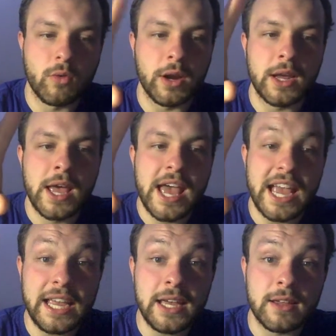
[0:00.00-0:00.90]
right?
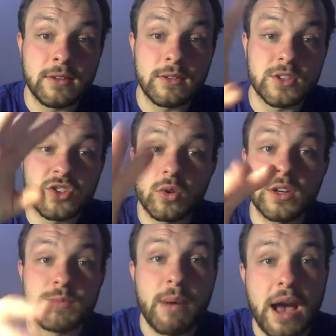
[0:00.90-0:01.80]
And the store
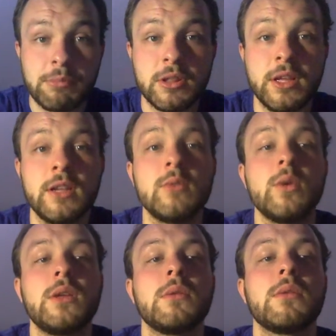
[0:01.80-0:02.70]
is populated
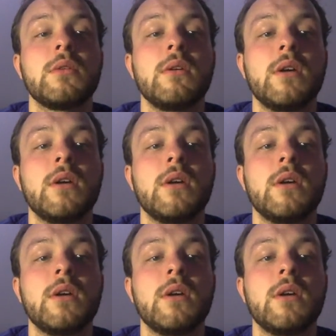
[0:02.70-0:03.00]
with